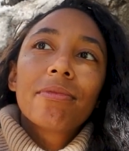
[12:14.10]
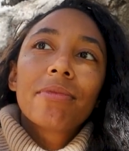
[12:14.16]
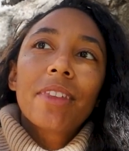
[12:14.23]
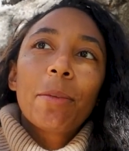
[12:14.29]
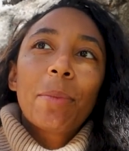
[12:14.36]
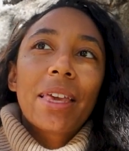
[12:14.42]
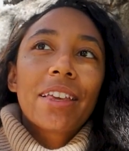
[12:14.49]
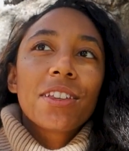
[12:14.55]

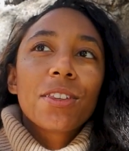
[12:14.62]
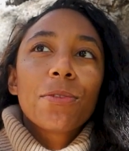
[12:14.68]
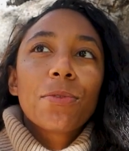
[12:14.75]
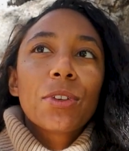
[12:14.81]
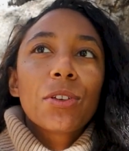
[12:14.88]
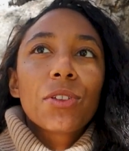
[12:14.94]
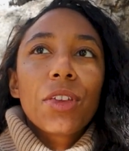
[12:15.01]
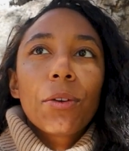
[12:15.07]
that make us
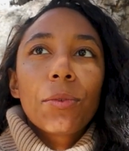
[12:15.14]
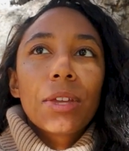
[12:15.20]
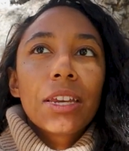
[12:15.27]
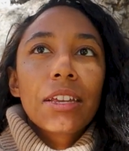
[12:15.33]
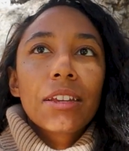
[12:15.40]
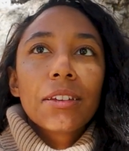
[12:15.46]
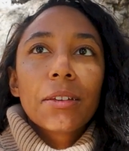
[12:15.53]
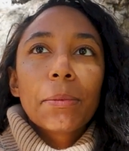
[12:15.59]
feel that we
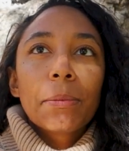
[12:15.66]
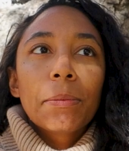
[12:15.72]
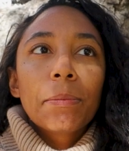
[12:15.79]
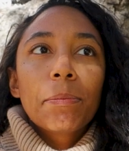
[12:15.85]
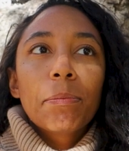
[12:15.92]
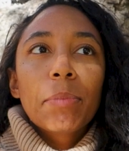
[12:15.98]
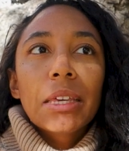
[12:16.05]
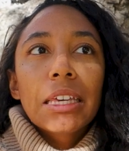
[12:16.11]
need to
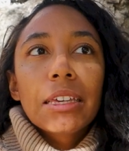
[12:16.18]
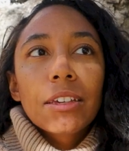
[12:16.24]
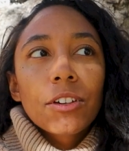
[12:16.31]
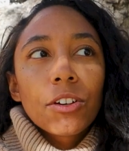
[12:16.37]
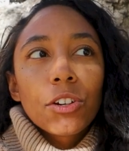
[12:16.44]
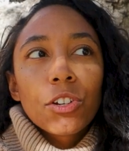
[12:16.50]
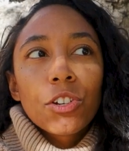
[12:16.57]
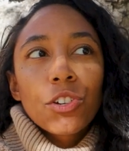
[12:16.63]
be
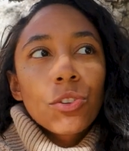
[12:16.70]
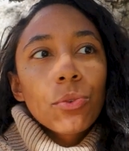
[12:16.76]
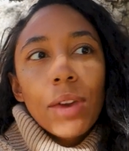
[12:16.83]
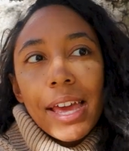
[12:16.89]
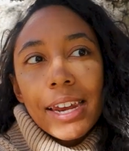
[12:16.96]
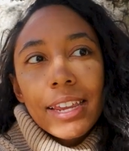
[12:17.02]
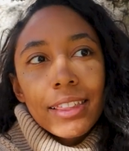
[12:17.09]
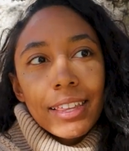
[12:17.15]
or do
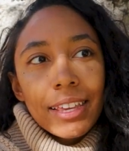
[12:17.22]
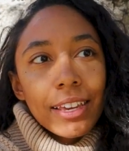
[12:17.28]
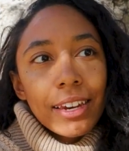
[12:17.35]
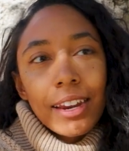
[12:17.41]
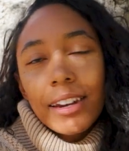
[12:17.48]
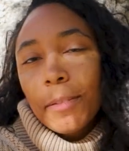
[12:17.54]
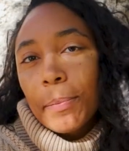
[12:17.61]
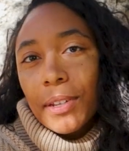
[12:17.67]
anything in
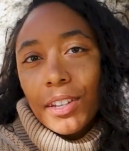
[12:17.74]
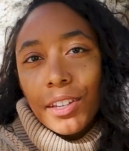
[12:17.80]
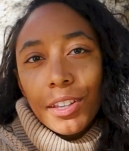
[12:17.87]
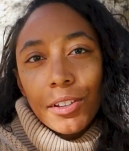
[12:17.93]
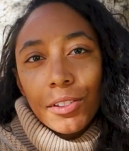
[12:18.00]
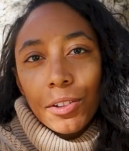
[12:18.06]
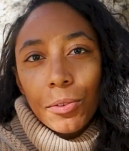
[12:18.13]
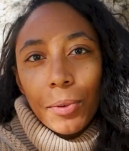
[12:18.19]
any
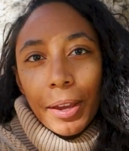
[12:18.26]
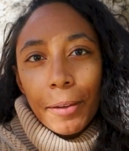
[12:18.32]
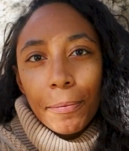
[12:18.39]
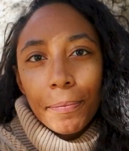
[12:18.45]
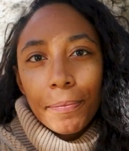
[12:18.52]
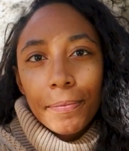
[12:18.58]
particular way.